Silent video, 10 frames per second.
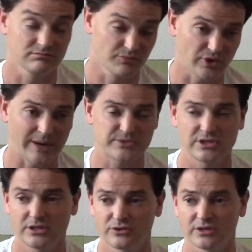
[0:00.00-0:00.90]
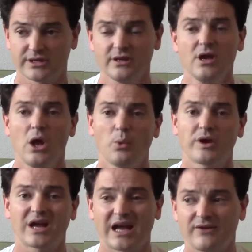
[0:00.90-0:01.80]
perhaps literally, would
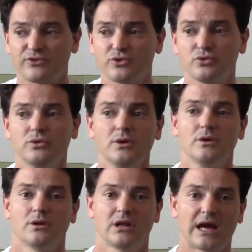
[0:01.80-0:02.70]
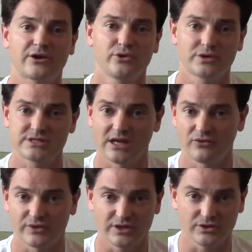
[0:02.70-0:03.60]
have to lock
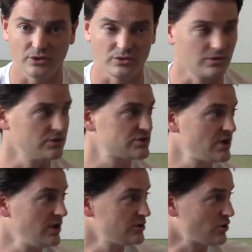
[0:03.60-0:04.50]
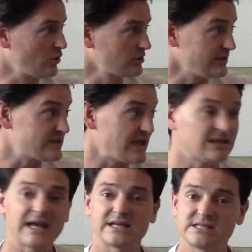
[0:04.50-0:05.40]
yourself indoors, totally take
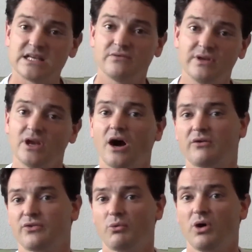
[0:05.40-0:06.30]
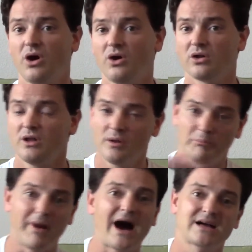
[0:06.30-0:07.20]
that TV off the wall,
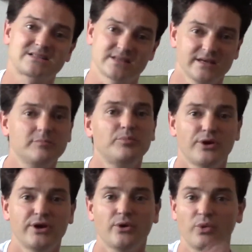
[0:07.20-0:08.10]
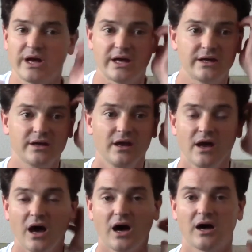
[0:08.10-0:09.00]
box it, put it away,
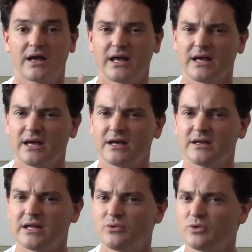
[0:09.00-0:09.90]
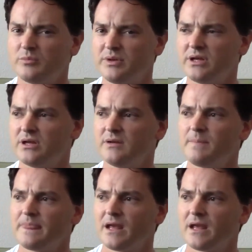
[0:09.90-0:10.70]
and it would be